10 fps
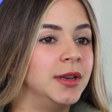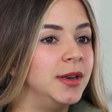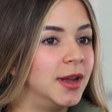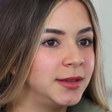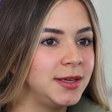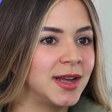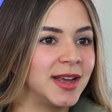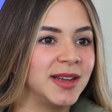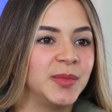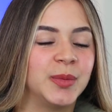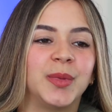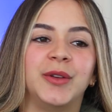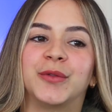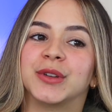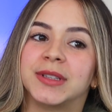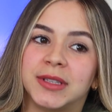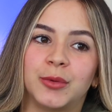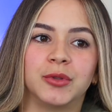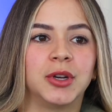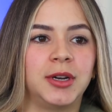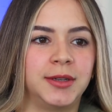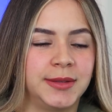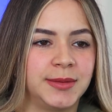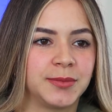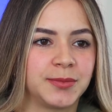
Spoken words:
not denied but paid for $0.